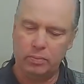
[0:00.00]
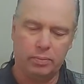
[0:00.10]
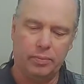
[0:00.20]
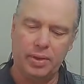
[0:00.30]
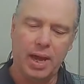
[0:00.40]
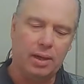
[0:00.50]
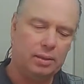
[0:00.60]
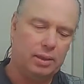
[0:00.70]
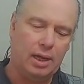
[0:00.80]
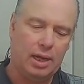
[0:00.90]
yeah,
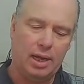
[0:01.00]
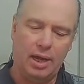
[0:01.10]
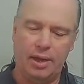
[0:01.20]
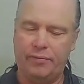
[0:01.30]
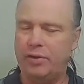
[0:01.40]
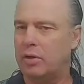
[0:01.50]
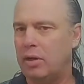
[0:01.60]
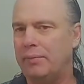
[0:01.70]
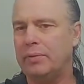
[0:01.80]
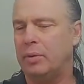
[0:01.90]
I feel
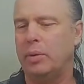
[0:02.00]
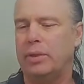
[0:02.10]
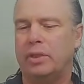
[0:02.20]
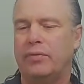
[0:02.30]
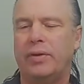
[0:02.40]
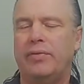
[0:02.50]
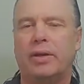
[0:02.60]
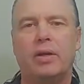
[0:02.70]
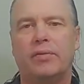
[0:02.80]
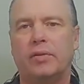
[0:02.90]
comfortable with this, very
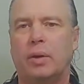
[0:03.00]
comfortable.